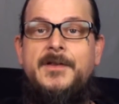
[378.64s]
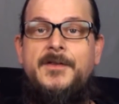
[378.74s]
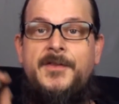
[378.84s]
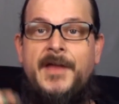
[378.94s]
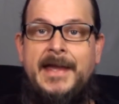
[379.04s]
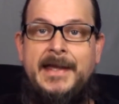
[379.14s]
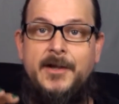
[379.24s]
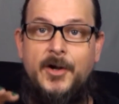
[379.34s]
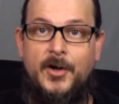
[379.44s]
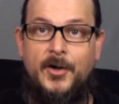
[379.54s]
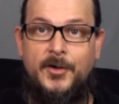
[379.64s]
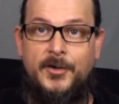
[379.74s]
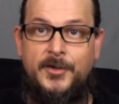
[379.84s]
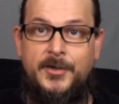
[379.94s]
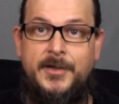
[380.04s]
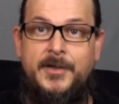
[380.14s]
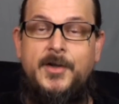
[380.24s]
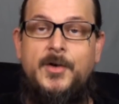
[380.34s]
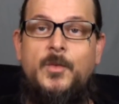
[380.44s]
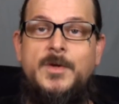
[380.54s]
they heard
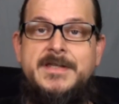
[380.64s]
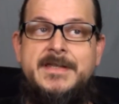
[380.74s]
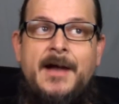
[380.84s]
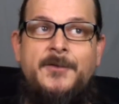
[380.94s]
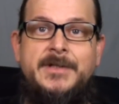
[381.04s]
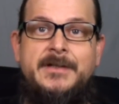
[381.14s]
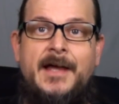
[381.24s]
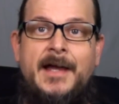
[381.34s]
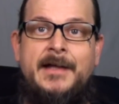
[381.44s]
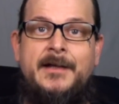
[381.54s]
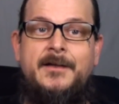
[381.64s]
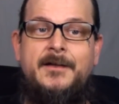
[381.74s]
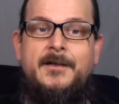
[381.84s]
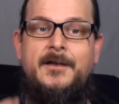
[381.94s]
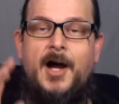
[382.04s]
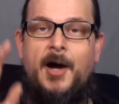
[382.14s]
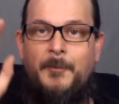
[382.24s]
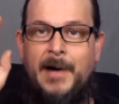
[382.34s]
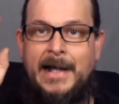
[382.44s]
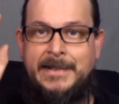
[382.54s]
what sounded like a
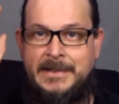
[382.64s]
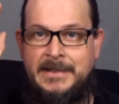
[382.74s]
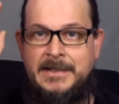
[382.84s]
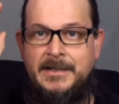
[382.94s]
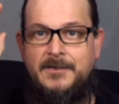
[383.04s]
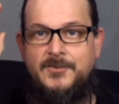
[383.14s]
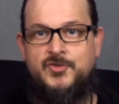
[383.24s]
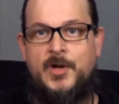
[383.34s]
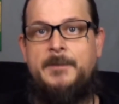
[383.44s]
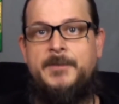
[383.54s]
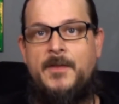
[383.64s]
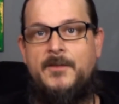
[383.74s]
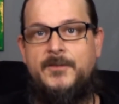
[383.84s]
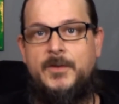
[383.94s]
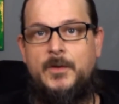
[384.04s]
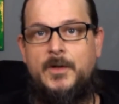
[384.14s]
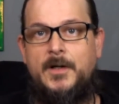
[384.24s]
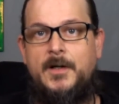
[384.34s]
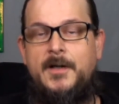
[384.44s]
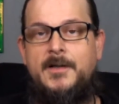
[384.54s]
body get dropped on the
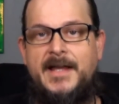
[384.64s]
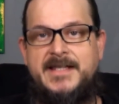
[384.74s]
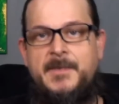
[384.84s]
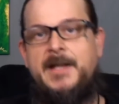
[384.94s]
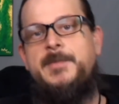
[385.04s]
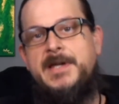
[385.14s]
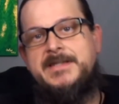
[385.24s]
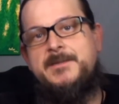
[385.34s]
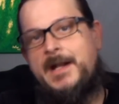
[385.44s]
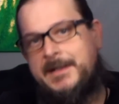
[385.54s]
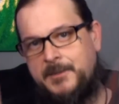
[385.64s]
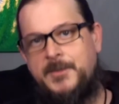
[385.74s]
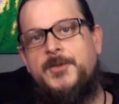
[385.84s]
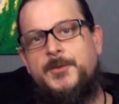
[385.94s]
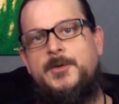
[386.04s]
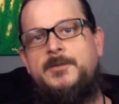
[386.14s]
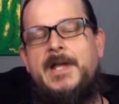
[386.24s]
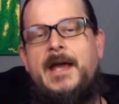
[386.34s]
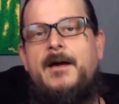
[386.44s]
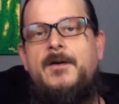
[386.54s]
floor. Like somebody picked somebody up and threw them
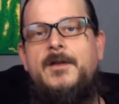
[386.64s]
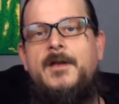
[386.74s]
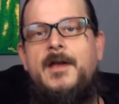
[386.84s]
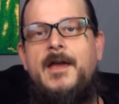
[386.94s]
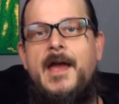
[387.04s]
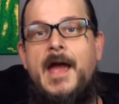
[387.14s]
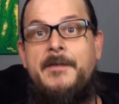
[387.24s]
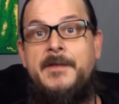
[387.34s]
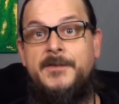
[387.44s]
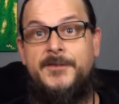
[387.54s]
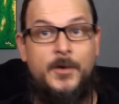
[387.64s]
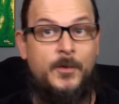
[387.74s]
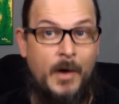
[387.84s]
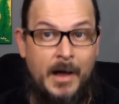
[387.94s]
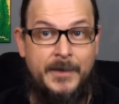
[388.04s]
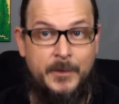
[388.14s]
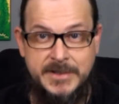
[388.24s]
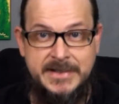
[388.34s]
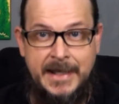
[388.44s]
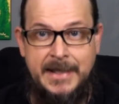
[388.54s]
down. And then so while they were
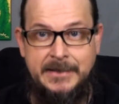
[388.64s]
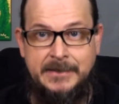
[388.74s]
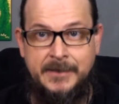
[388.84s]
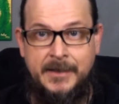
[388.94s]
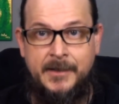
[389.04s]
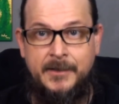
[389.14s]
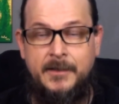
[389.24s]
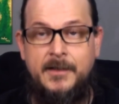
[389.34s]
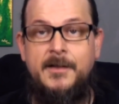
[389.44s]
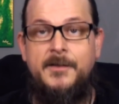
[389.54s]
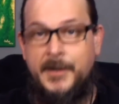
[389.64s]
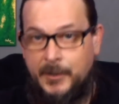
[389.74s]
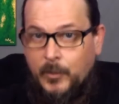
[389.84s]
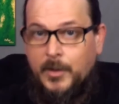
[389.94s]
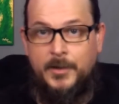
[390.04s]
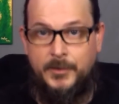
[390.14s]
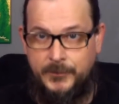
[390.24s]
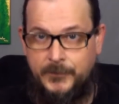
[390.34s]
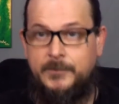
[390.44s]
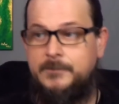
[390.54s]
standing there, their
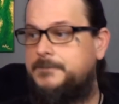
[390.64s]
words,